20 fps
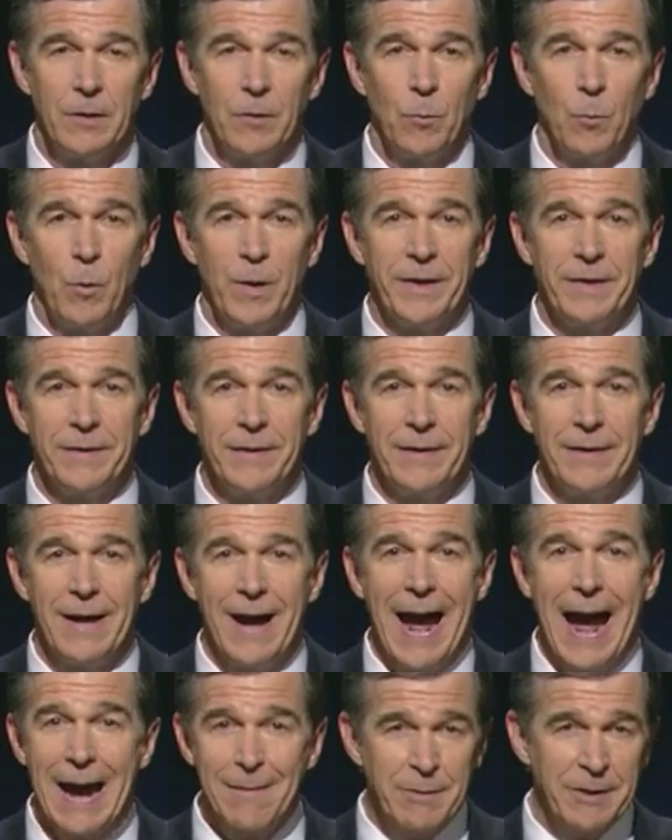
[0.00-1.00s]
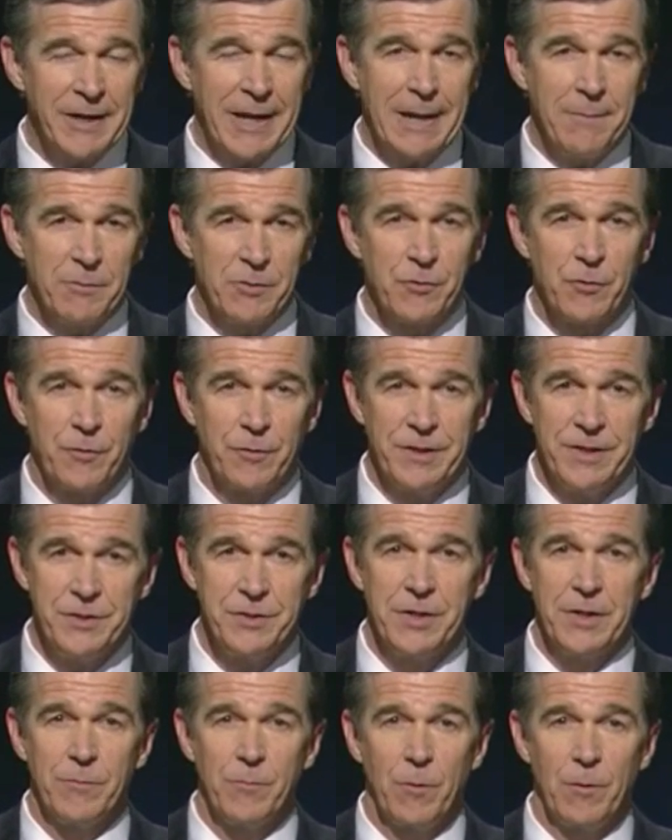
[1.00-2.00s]
When I became Attorney
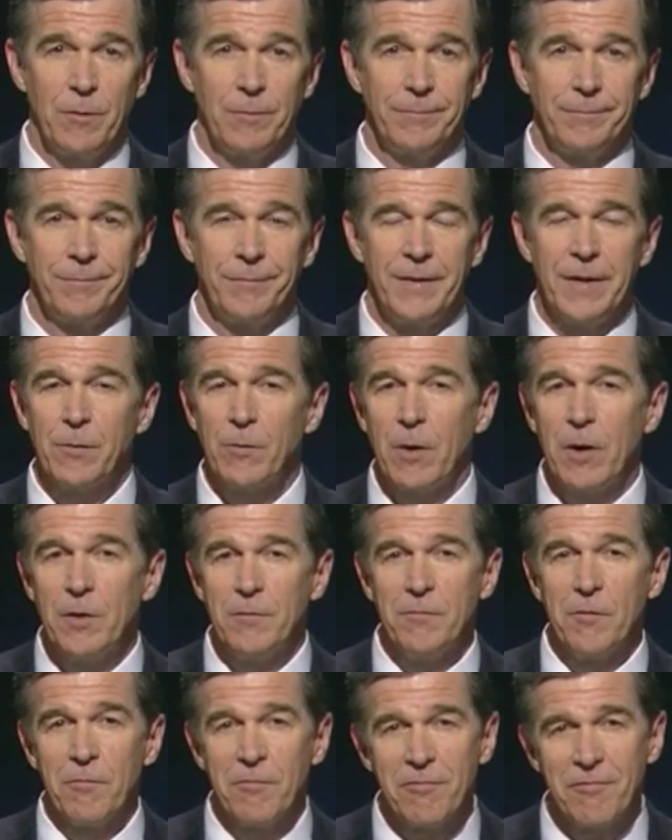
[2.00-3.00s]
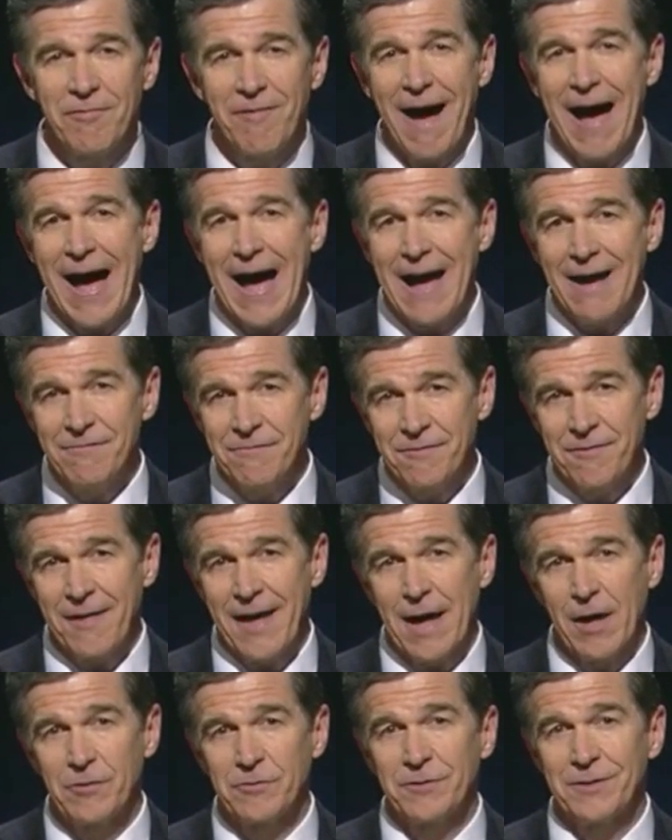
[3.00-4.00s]
General, there were over
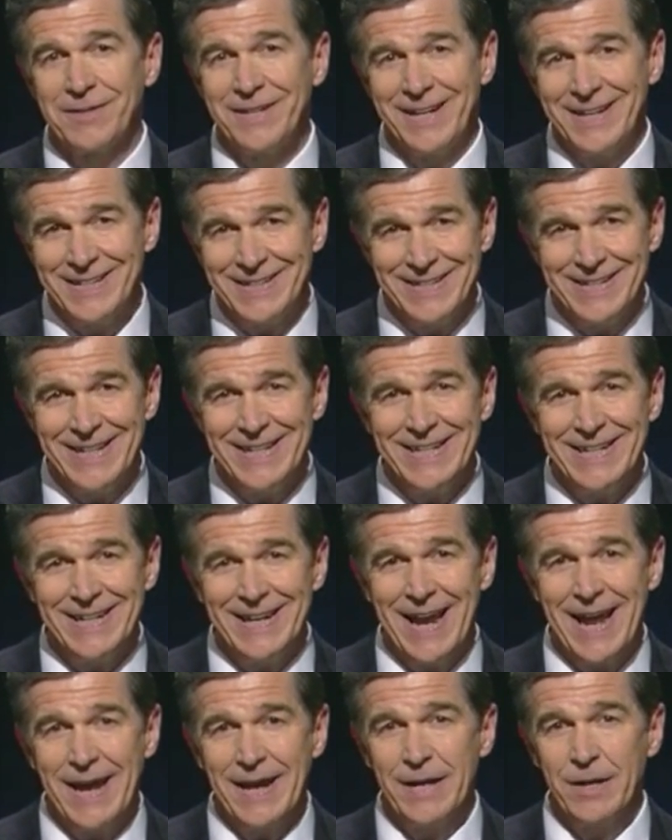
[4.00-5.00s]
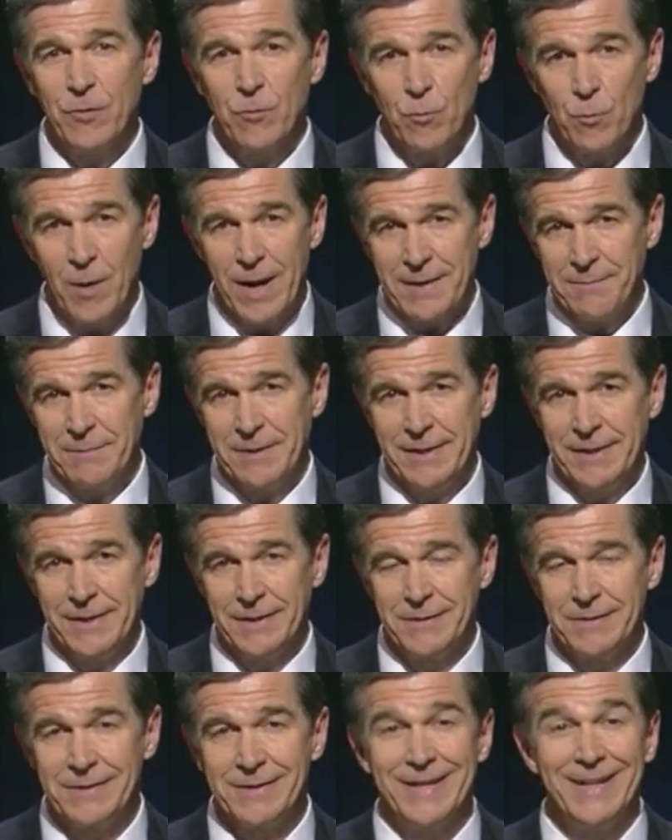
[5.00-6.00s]
5,000 DNA rape
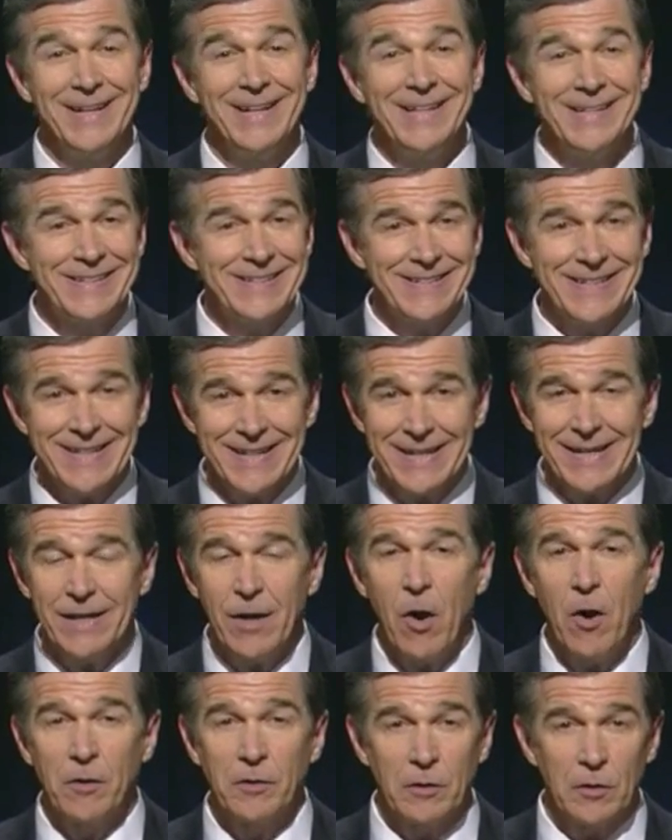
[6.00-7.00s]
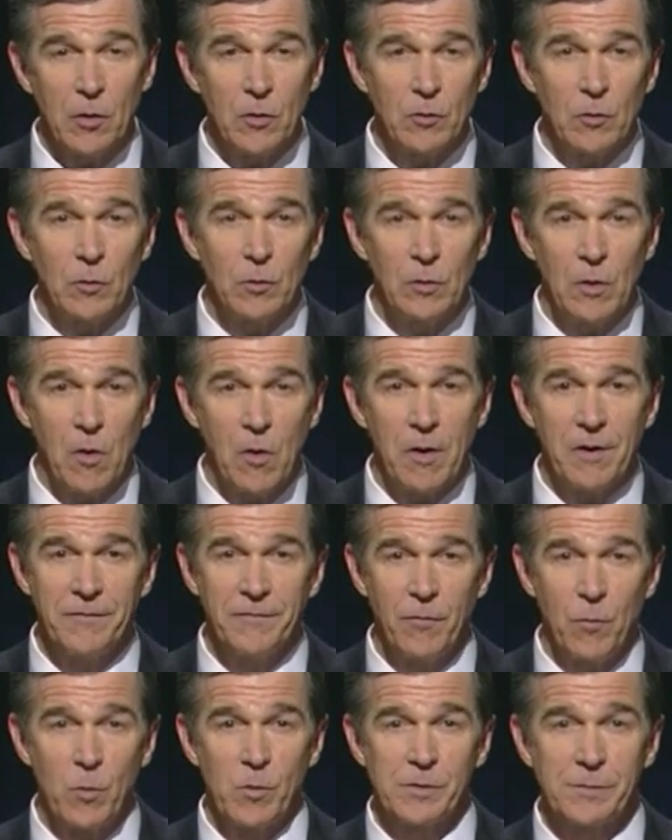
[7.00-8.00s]
kits sitting on local law
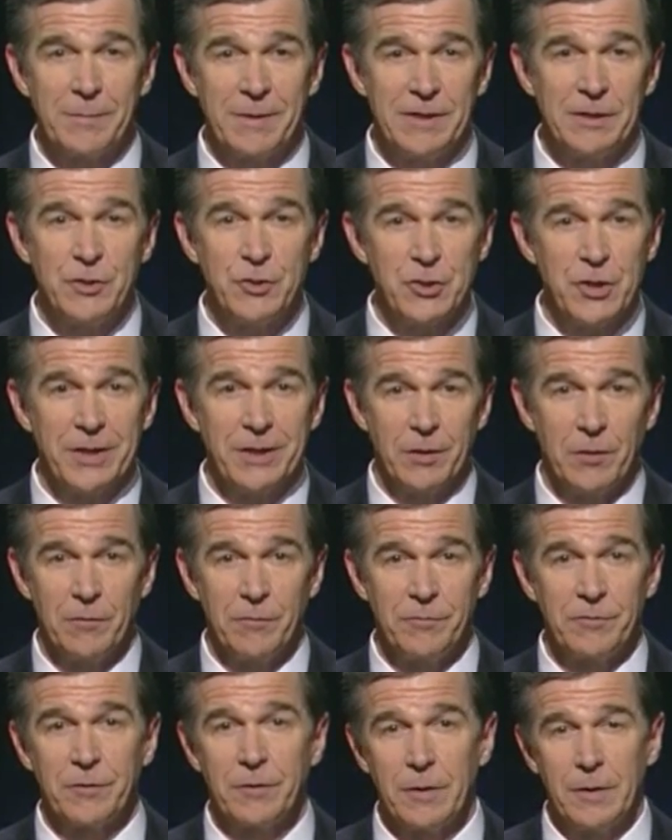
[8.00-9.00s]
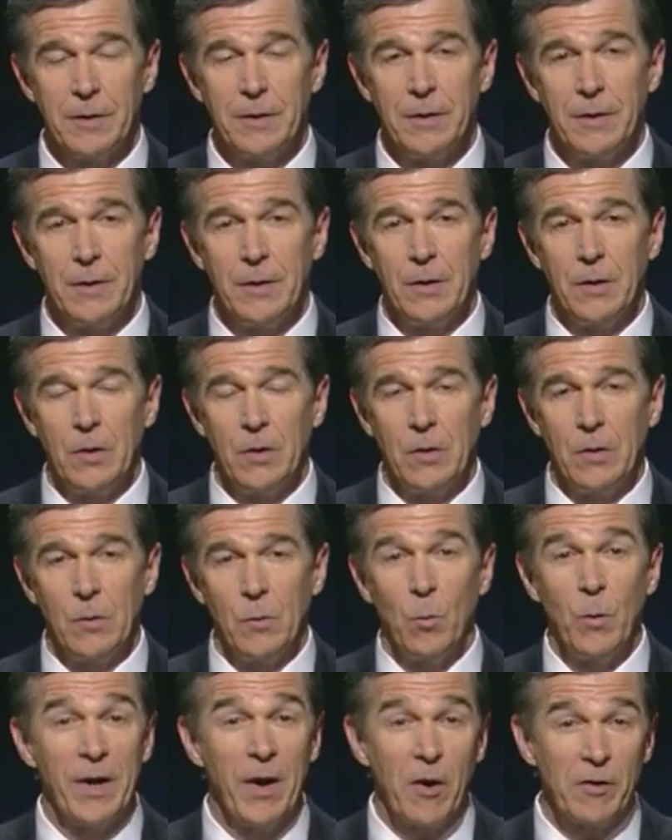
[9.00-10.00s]
enforcement shelves.
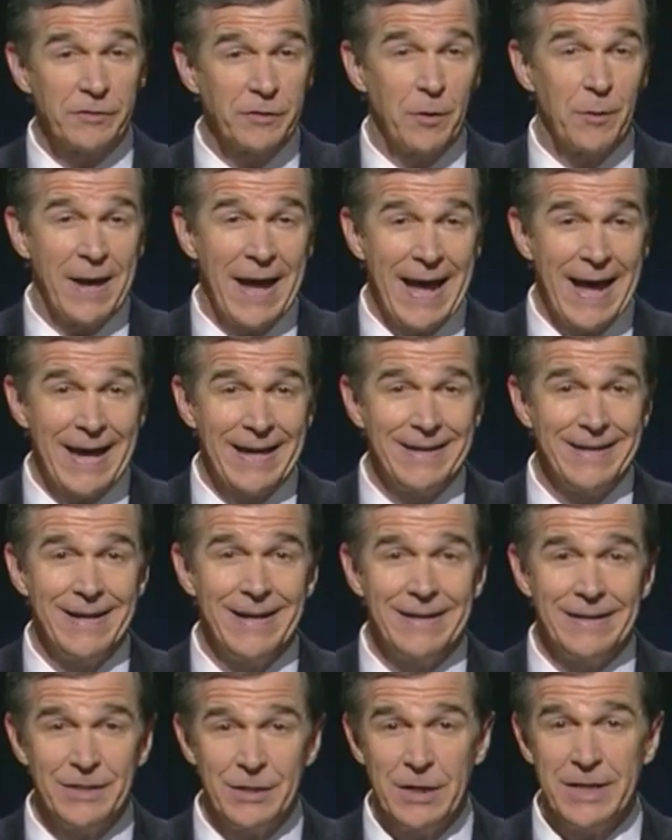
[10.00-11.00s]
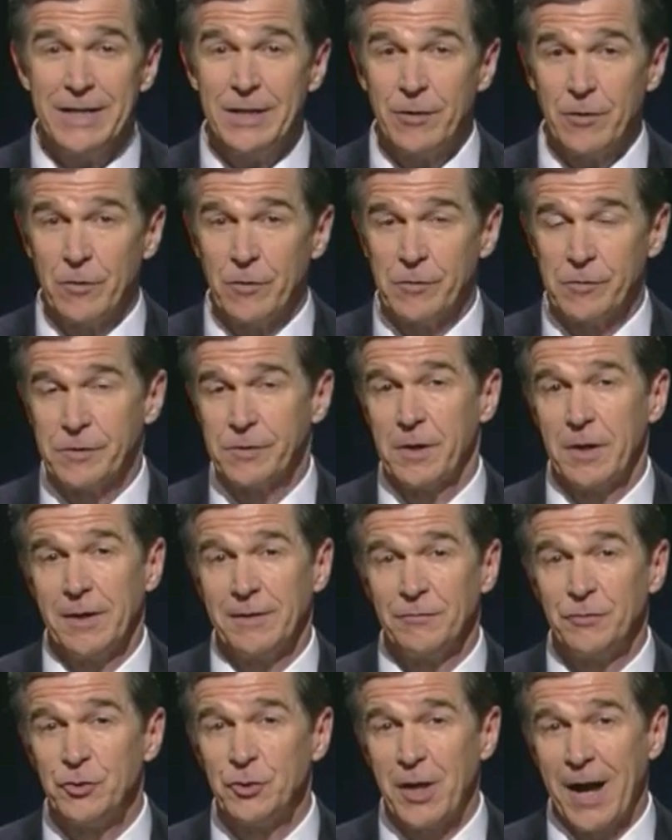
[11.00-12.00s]
We also had years
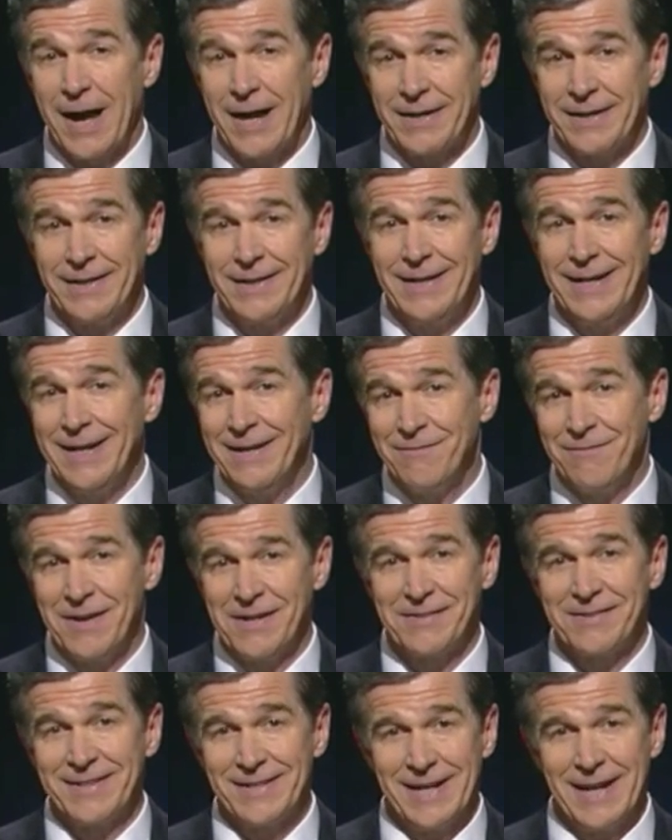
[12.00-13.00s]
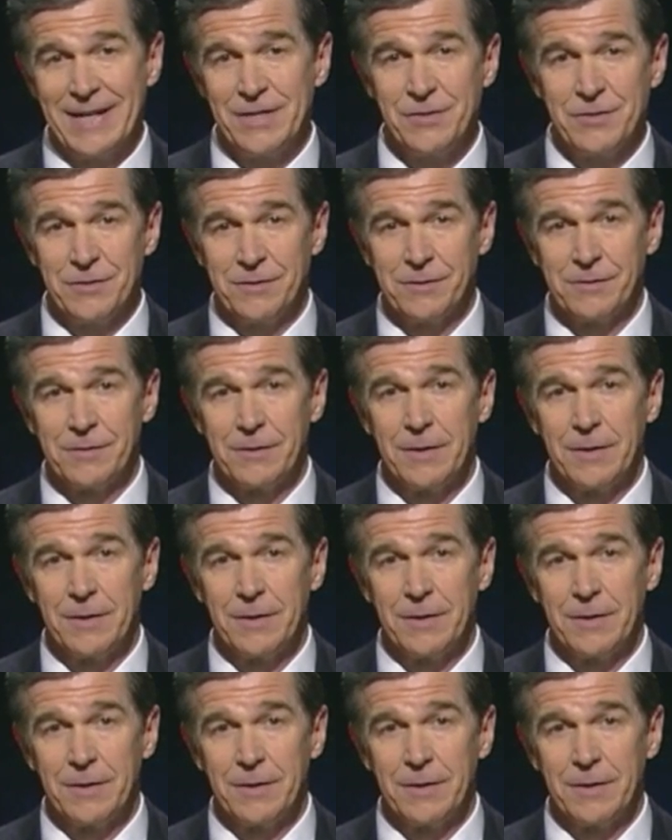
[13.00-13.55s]
of shoddy investigations.